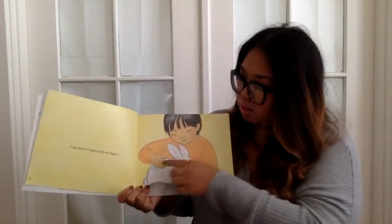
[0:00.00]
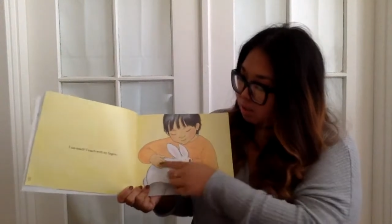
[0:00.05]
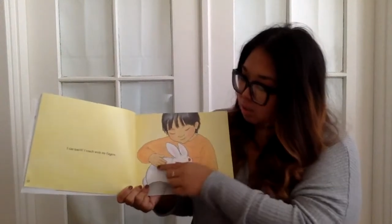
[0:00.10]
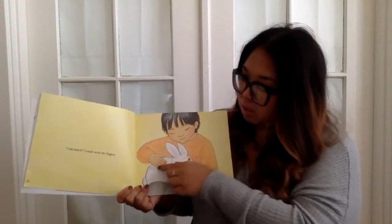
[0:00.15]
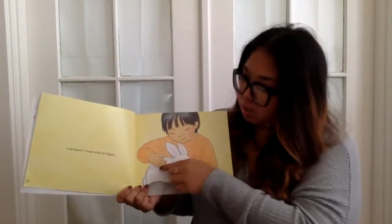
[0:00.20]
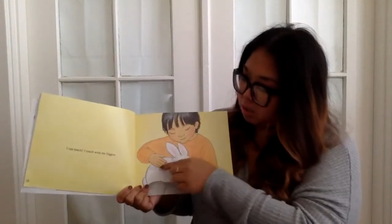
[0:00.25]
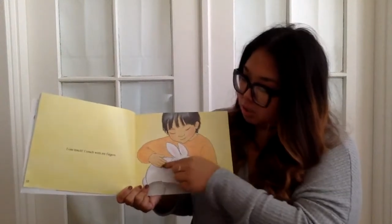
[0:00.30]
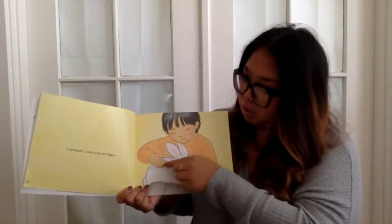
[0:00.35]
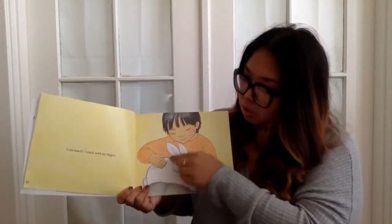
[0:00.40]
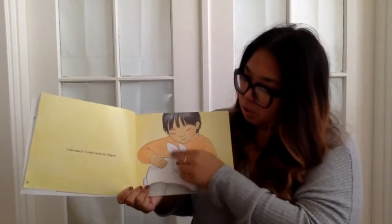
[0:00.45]

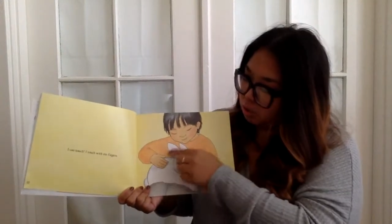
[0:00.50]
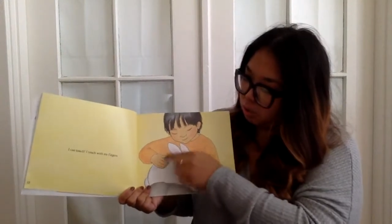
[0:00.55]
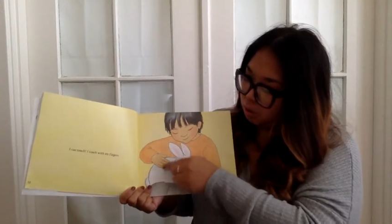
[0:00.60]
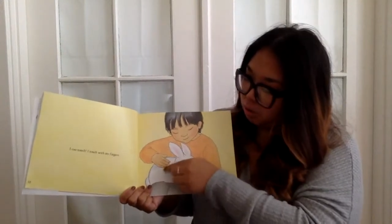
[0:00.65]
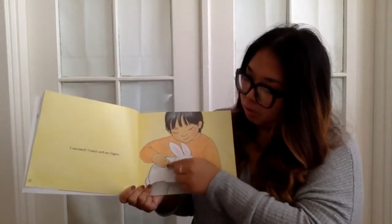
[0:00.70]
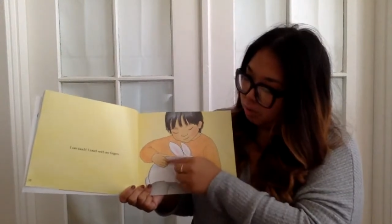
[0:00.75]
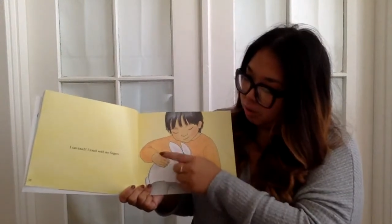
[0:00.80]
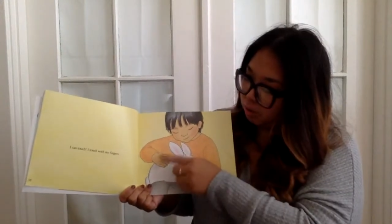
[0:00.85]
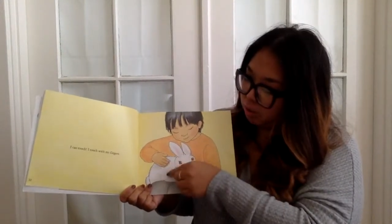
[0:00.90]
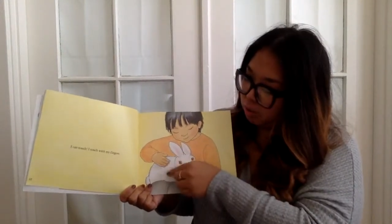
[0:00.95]
She's using her
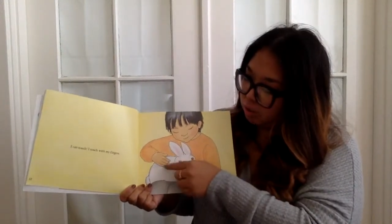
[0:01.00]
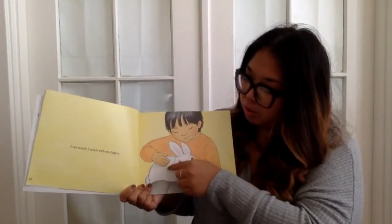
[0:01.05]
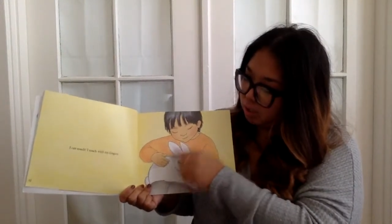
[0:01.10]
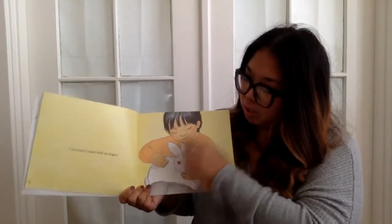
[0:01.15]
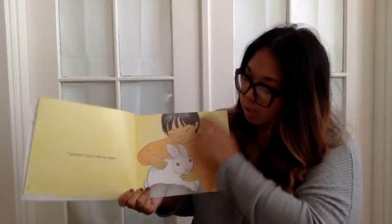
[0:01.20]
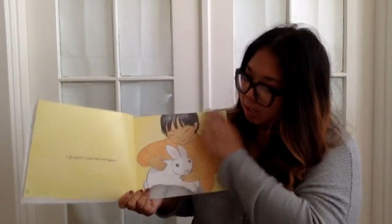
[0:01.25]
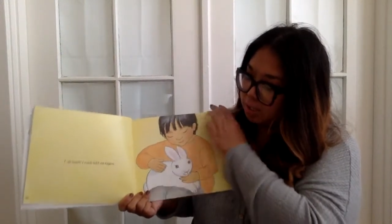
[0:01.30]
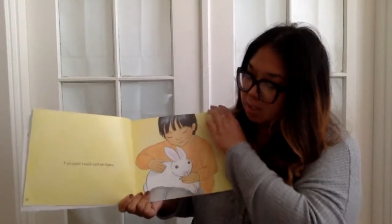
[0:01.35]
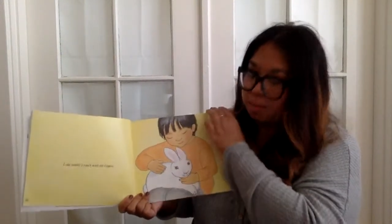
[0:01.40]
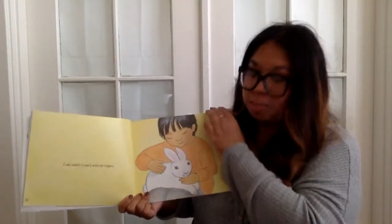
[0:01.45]
fingers to
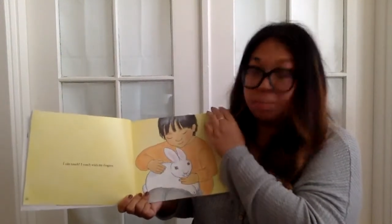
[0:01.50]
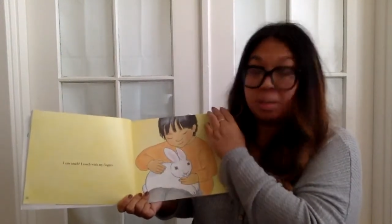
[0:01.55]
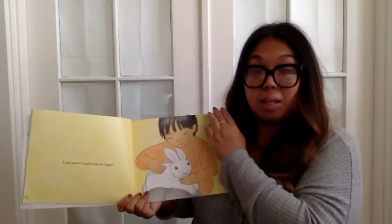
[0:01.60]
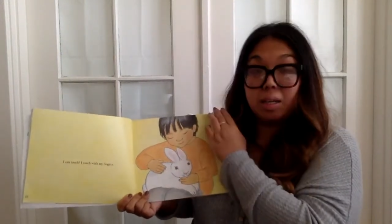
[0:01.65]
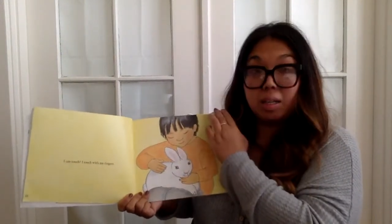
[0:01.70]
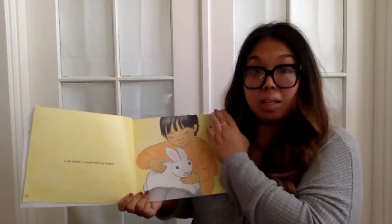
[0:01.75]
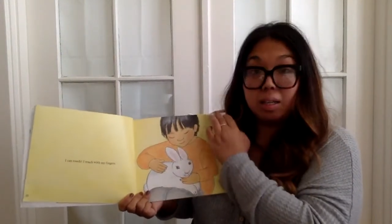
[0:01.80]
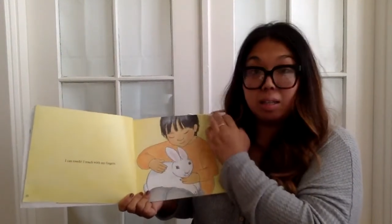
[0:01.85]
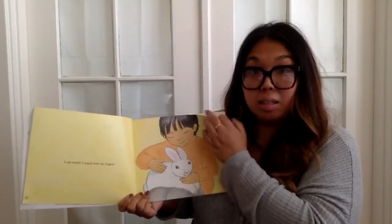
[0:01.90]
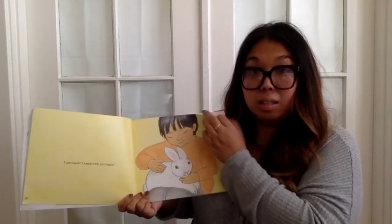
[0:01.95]
touch a
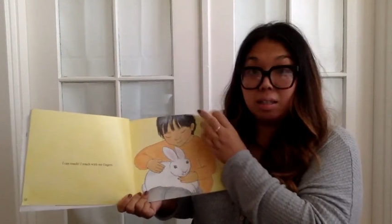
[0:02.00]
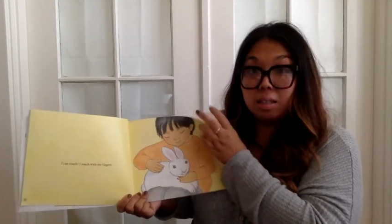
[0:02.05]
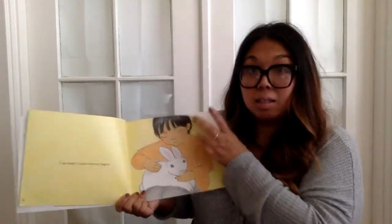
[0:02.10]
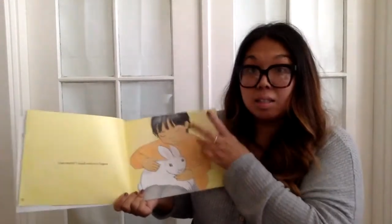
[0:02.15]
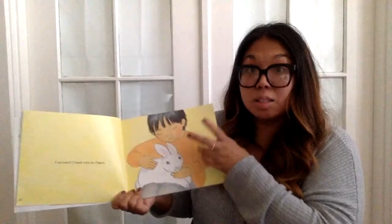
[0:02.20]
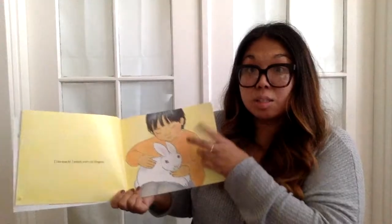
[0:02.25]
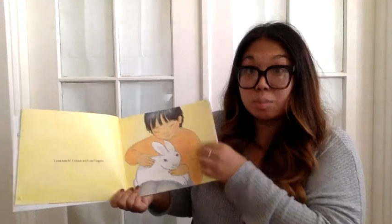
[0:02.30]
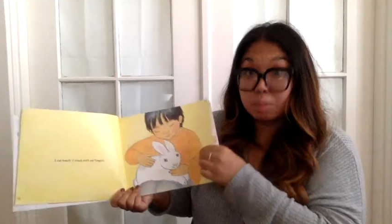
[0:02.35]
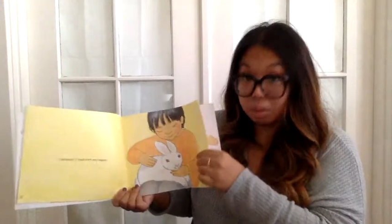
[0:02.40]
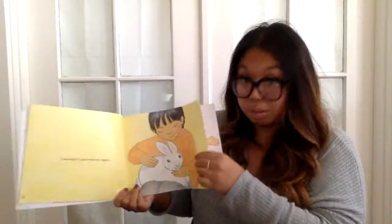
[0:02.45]
bunny,
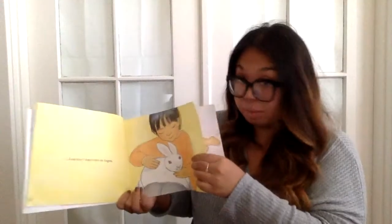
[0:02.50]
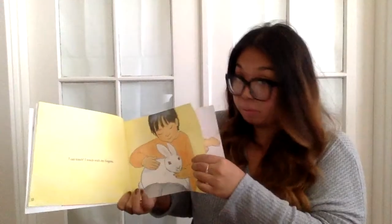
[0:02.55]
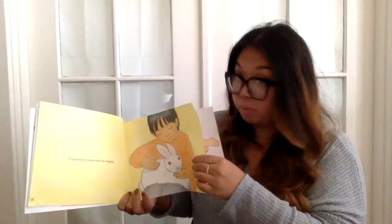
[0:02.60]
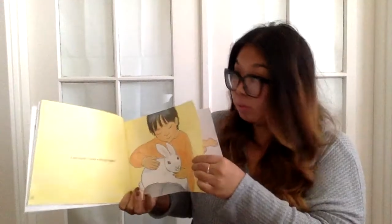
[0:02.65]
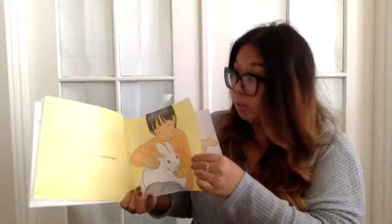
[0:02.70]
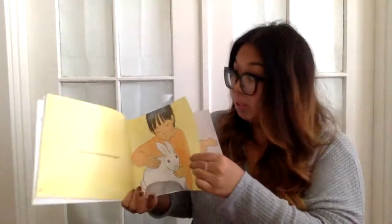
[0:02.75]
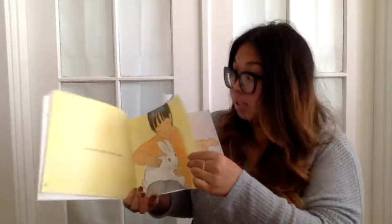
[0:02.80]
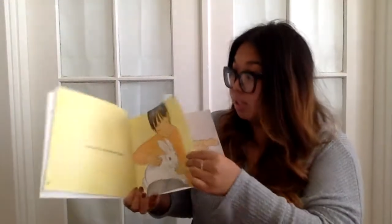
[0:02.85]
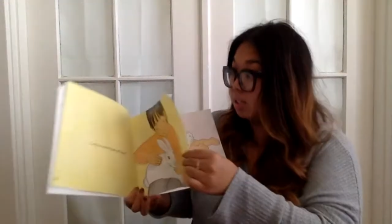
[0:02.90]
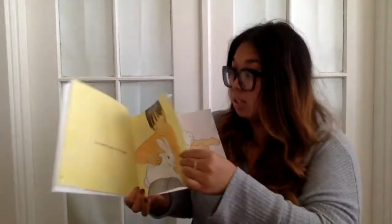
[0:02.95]
probably
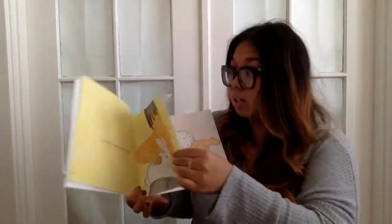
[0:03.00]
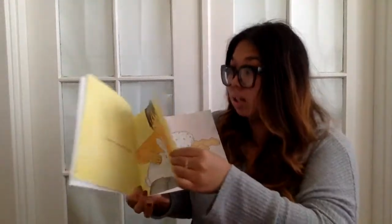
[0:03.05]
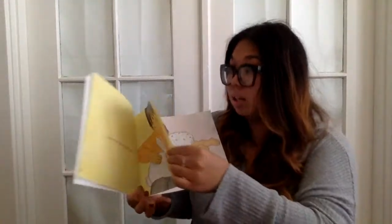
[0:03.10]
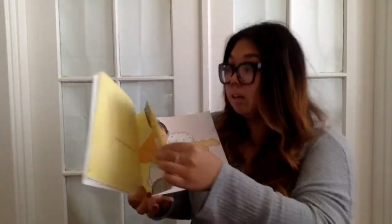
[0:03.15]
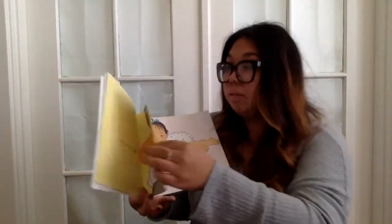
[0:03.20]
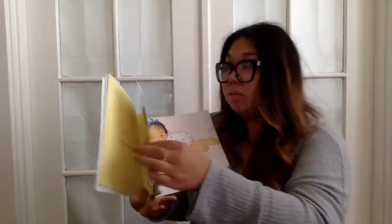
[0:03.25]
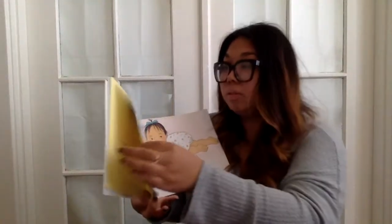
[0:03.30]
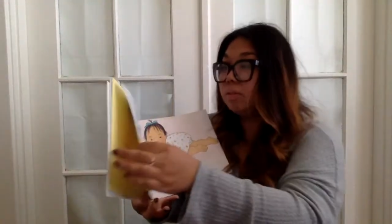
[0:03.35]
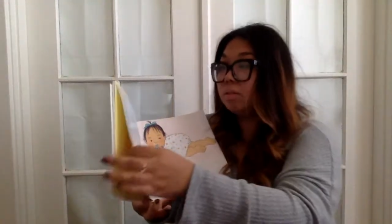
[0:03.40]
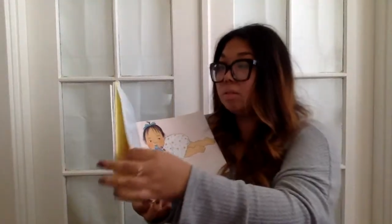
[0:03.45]
really
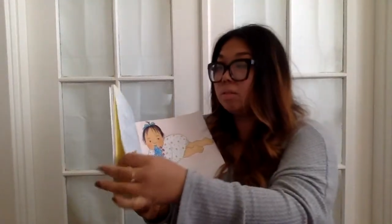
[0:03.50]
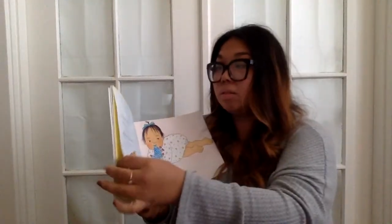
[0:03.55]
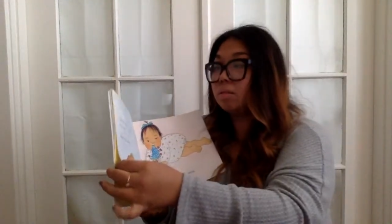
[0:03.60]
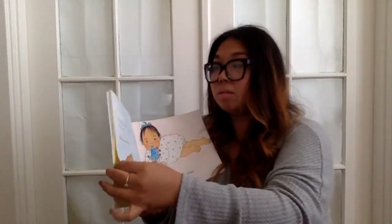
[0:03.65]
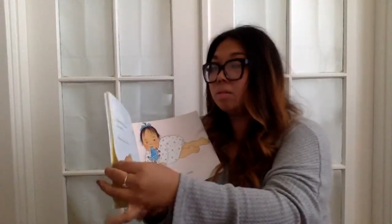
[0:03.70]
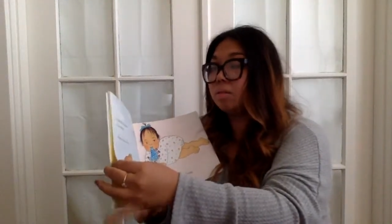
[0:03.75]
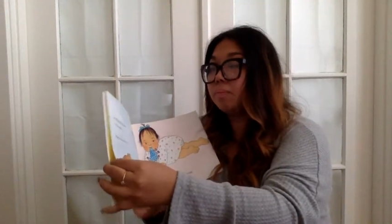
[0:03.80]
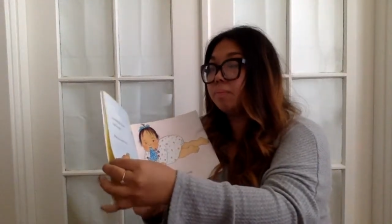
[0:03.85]
soft.